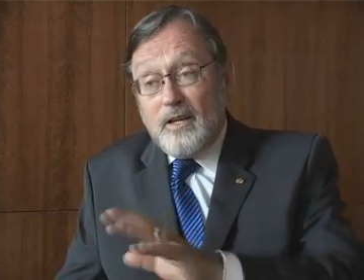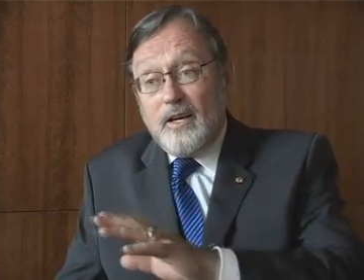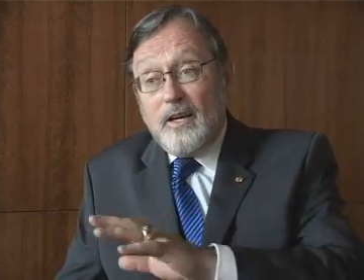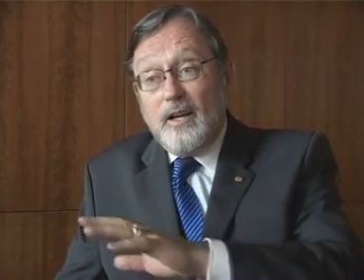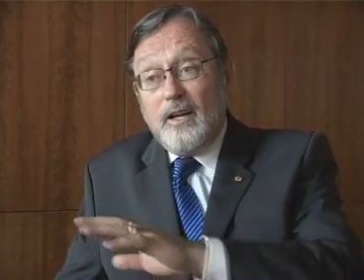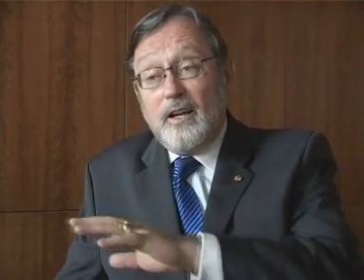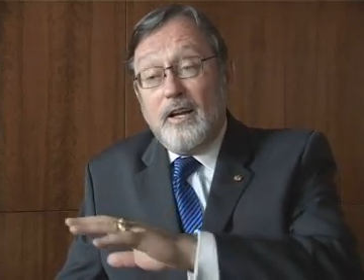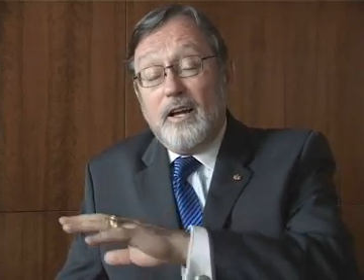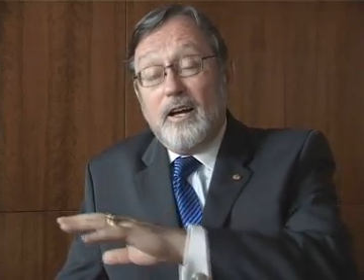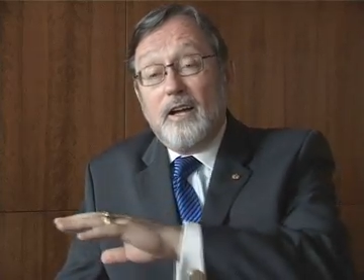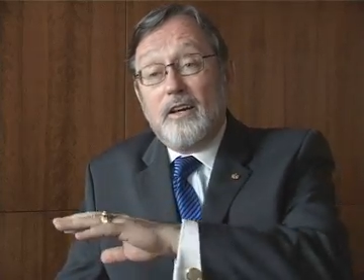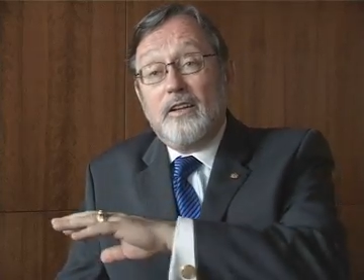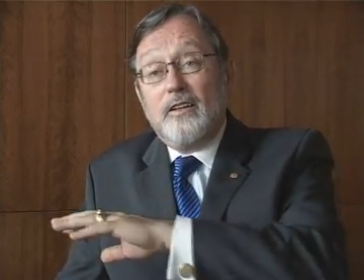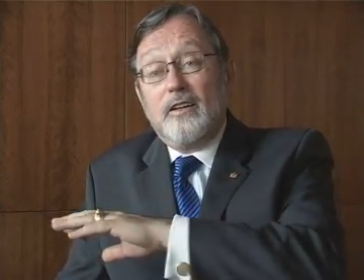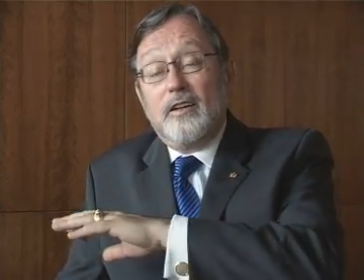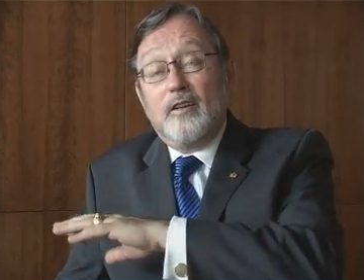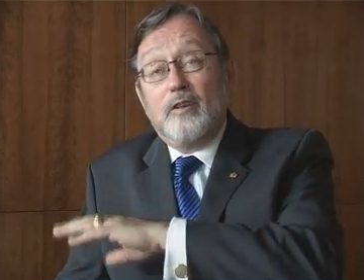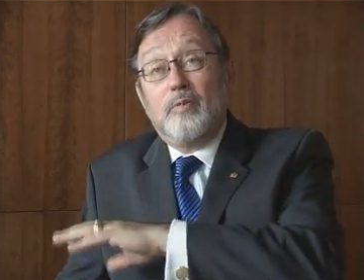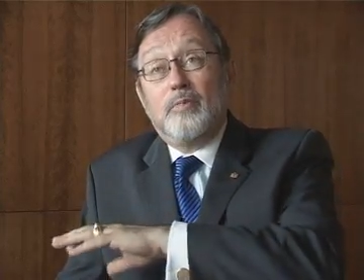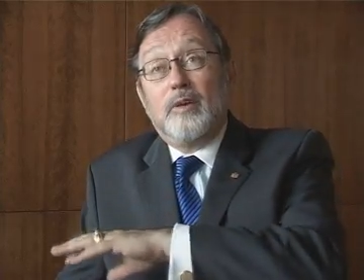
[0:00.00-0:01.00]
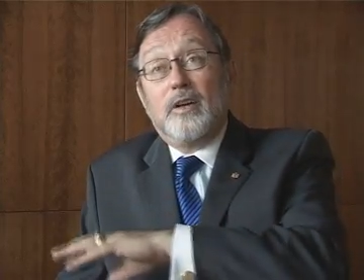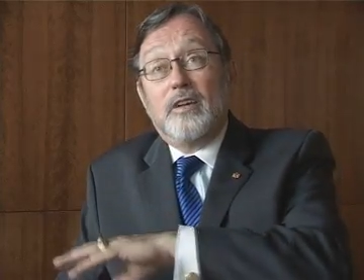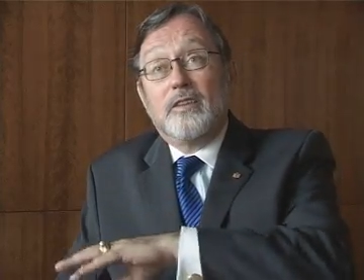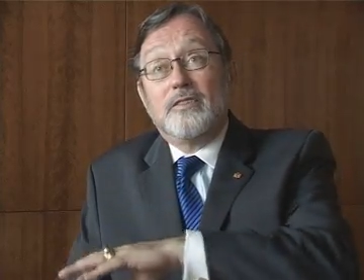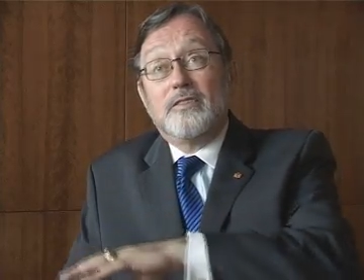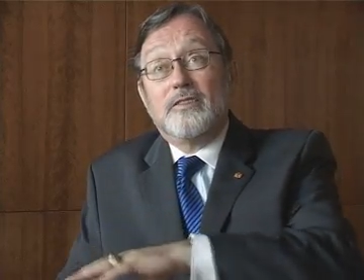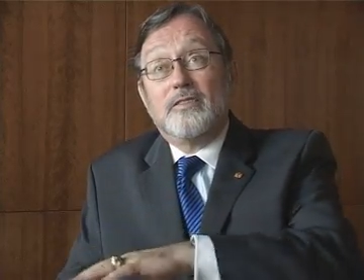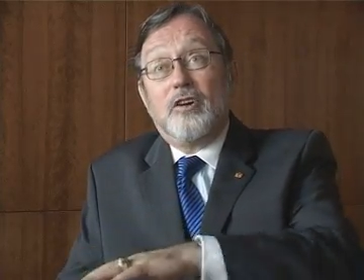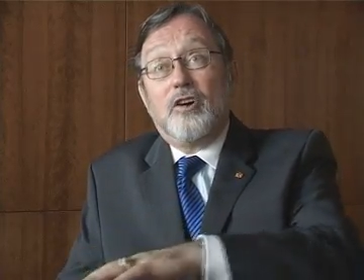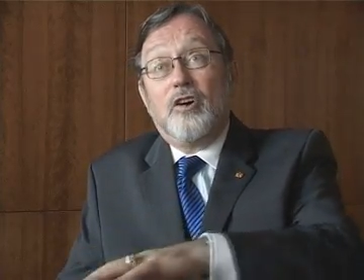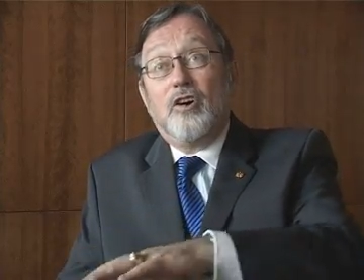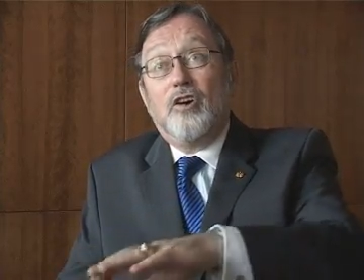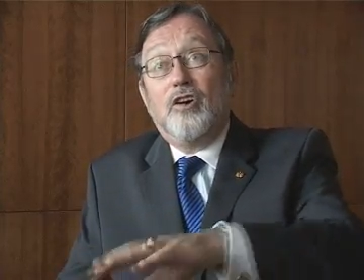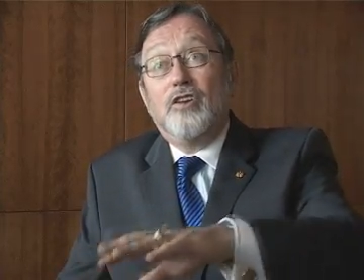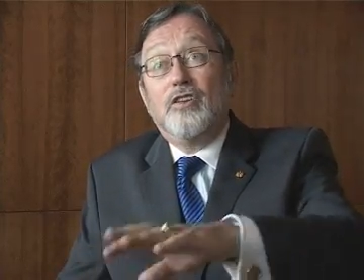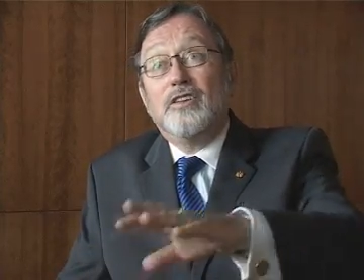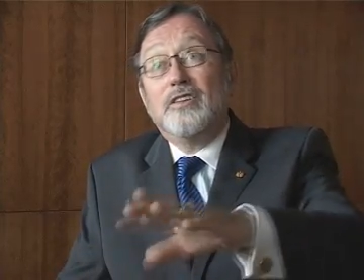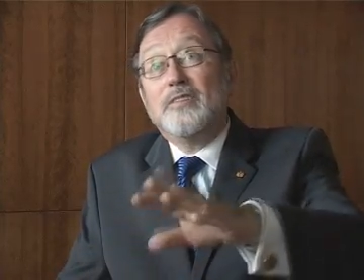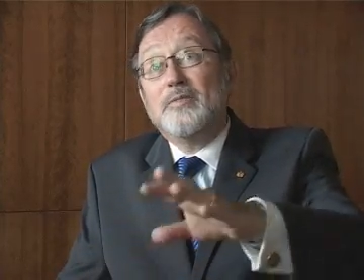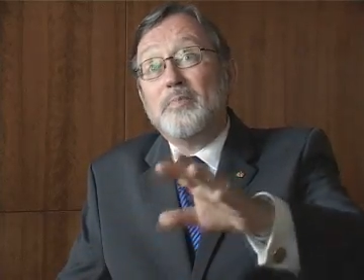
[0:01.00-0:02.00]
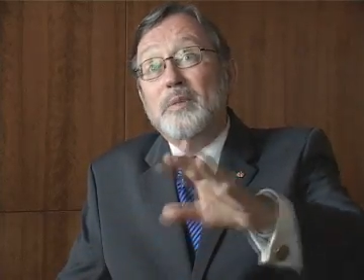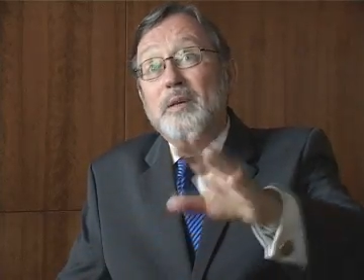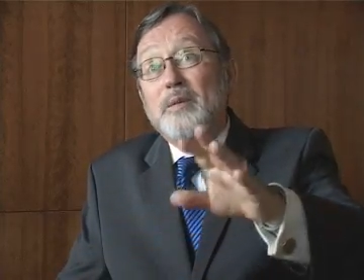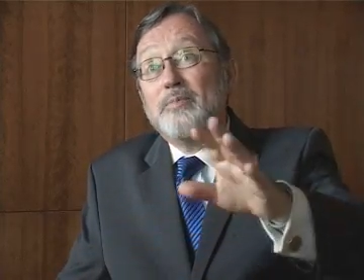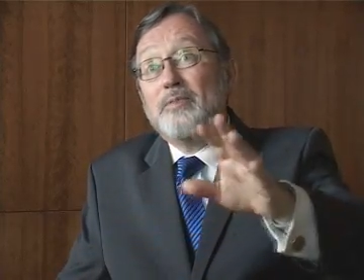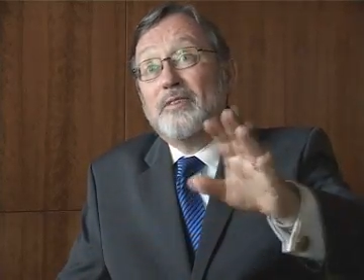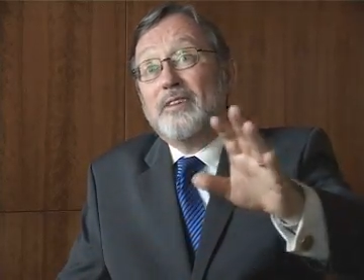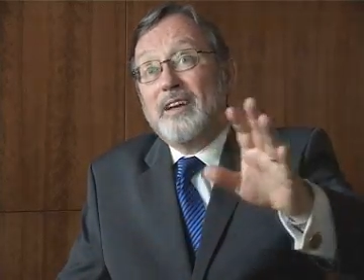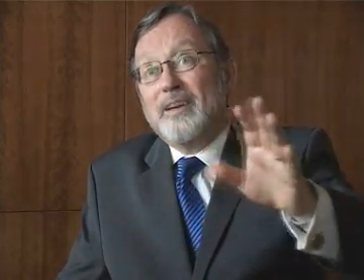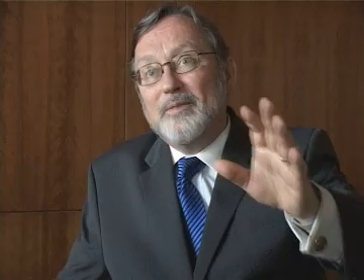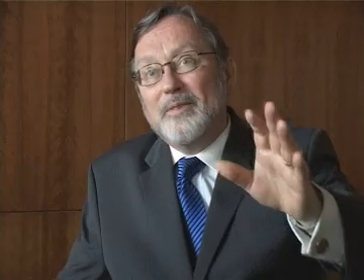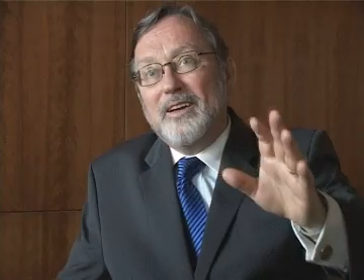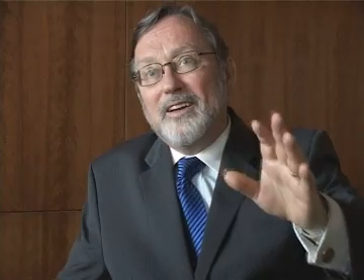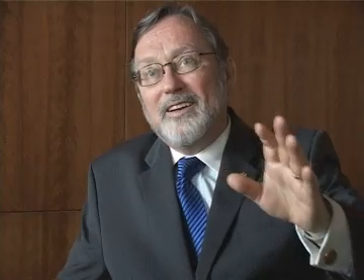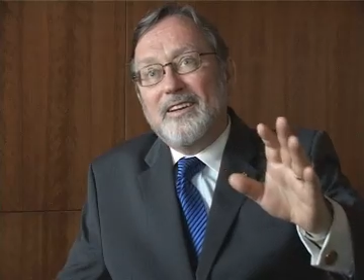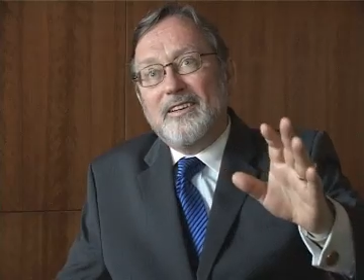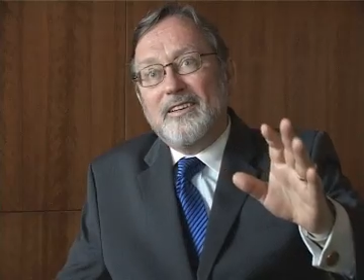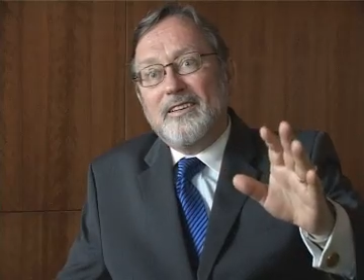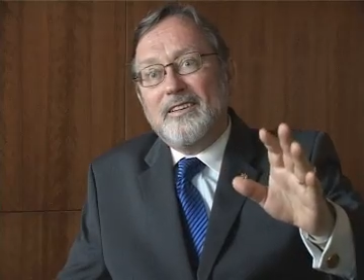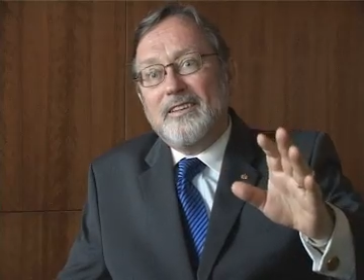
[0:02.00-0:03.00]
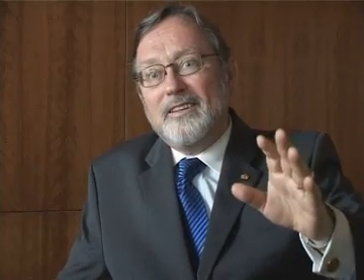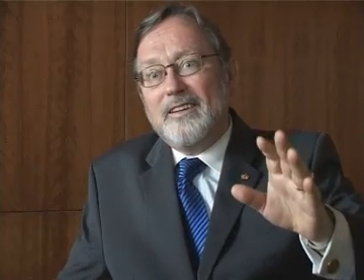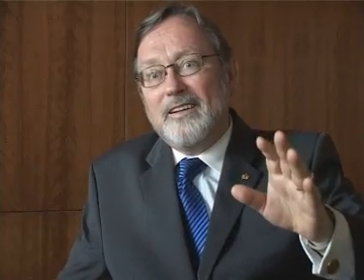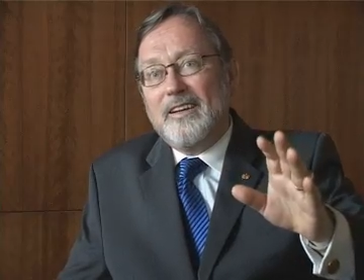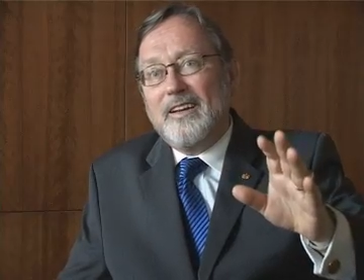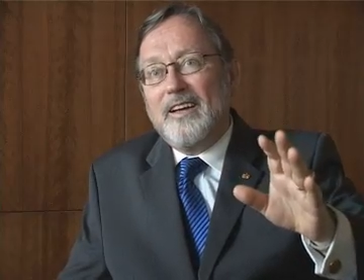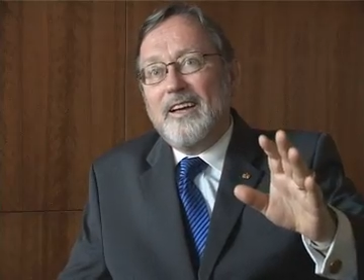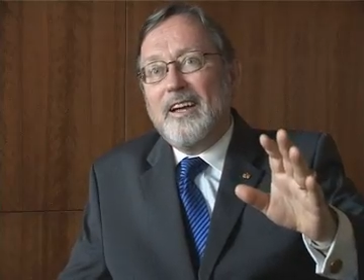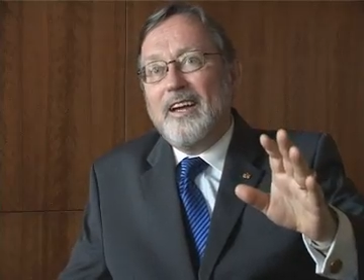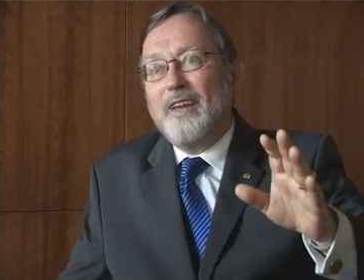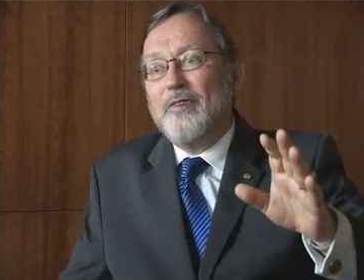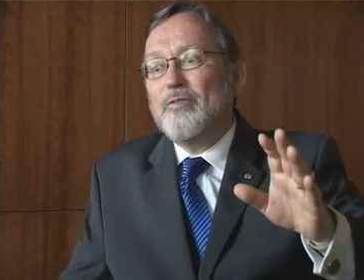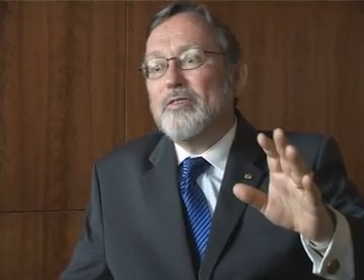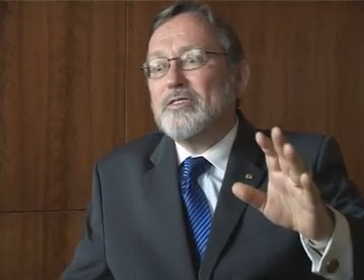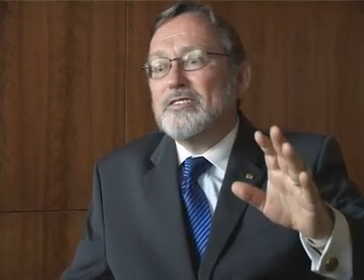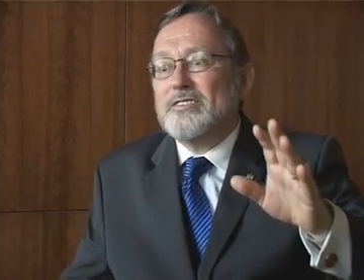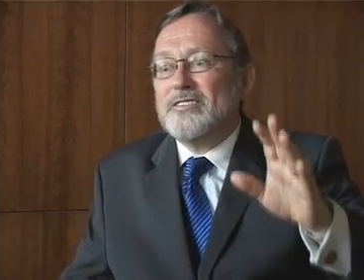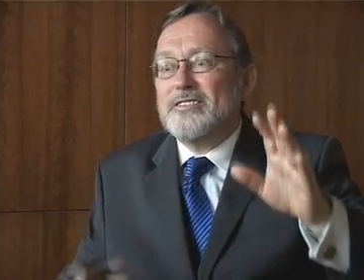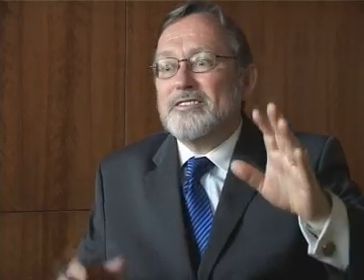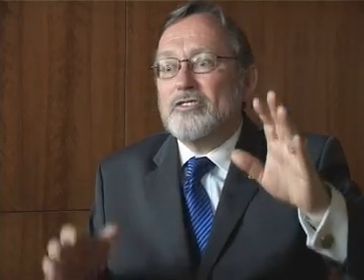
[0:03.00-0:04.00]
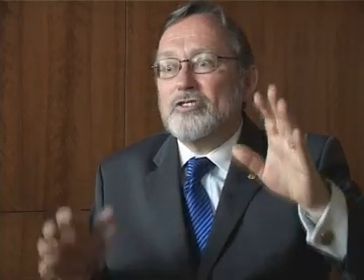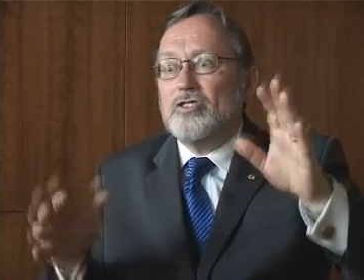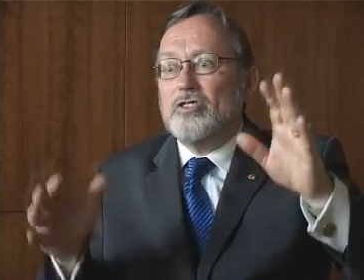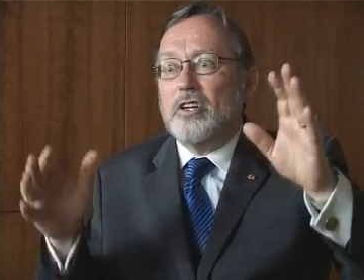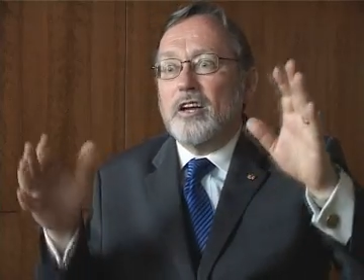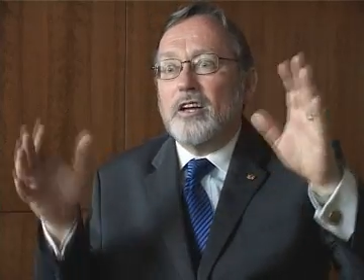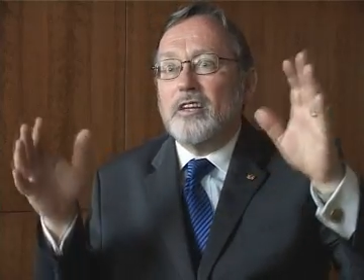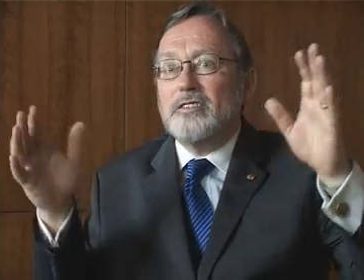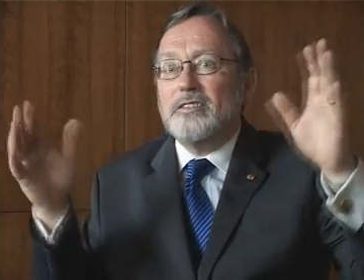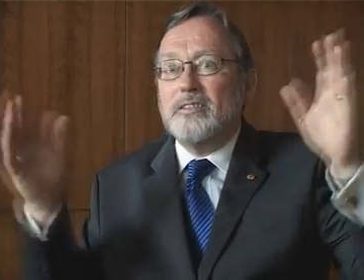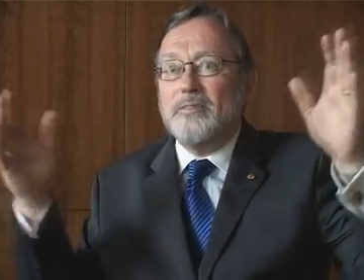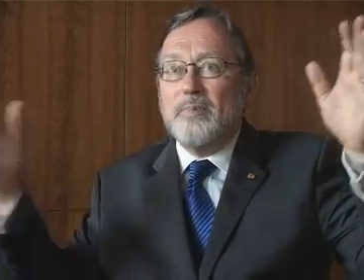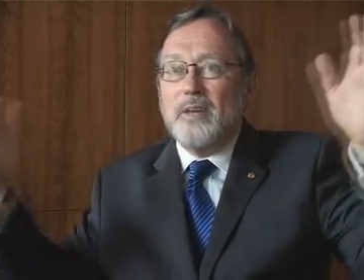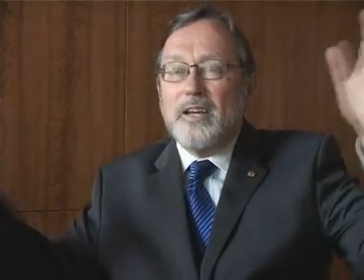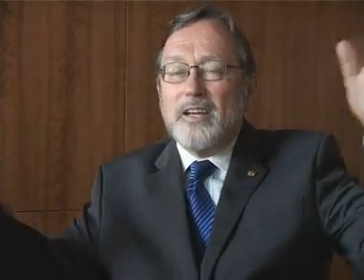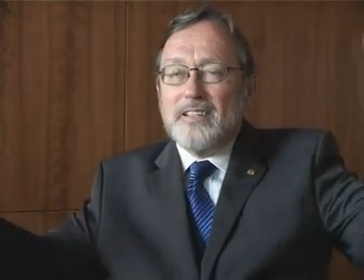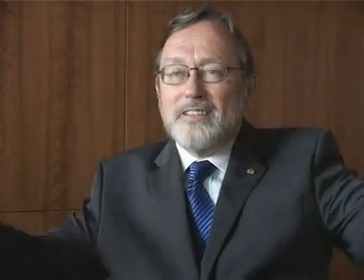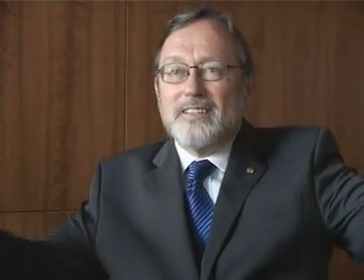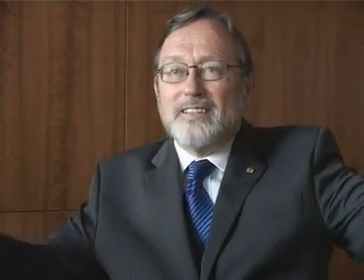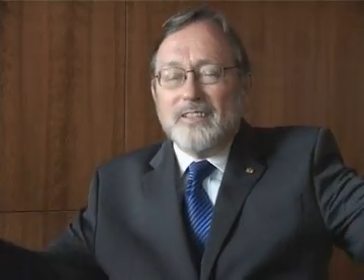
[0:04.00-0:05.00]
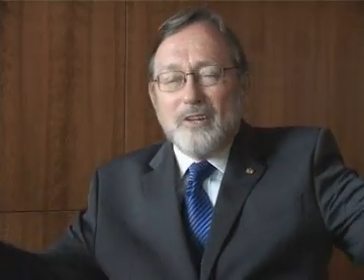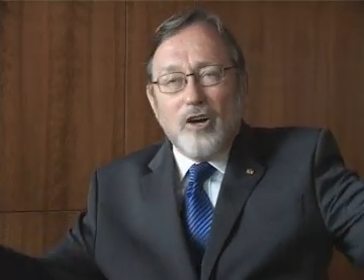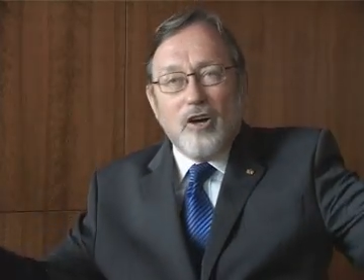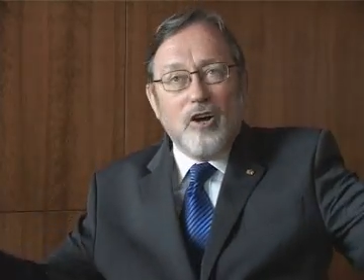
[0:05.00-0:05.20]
And out of the underpasses, all these people came in. It was just amazing.